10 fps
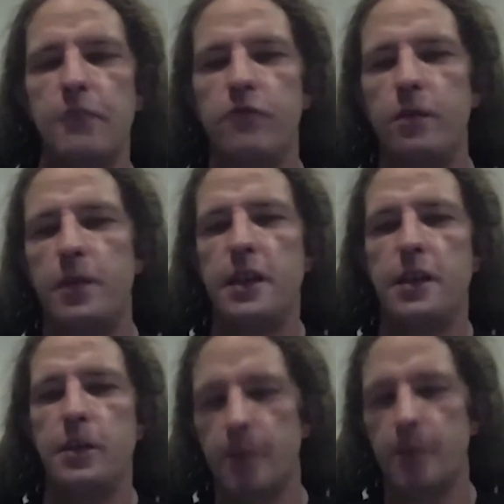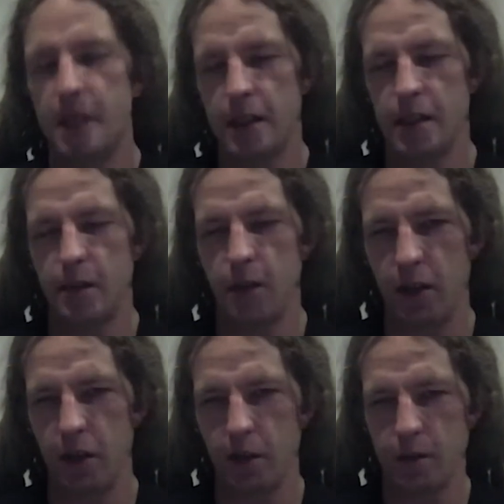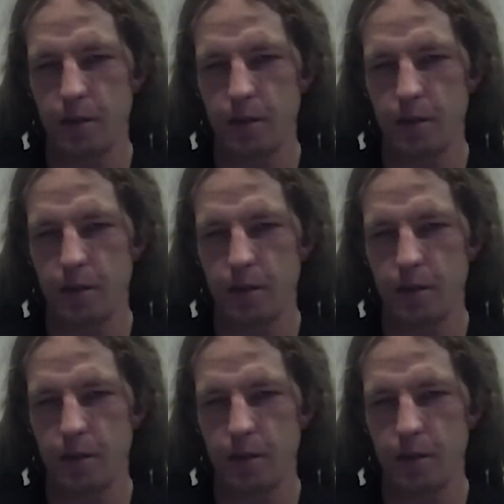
and repeatable business model.